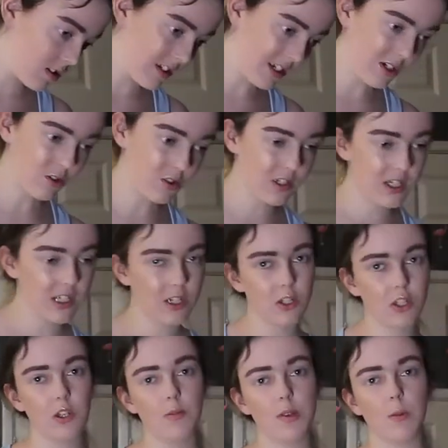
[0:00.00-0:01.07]
it could still
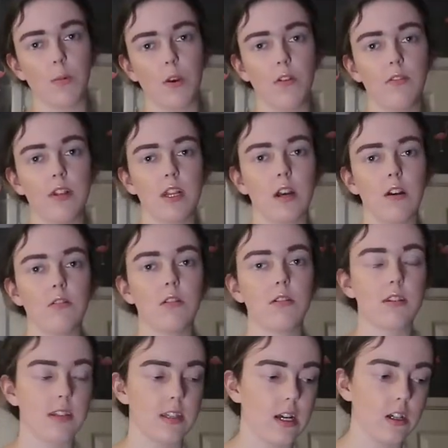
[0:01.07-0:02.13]
do with moving though, because
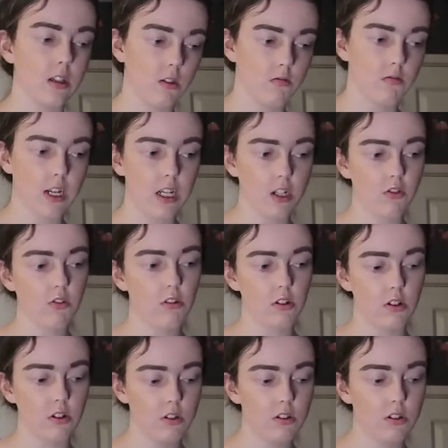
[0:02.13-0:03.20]
there's like 3
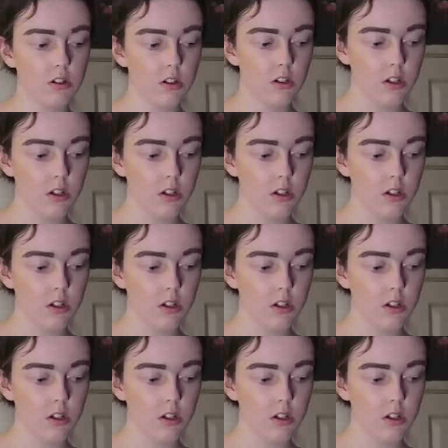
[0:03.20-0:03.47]
drawers.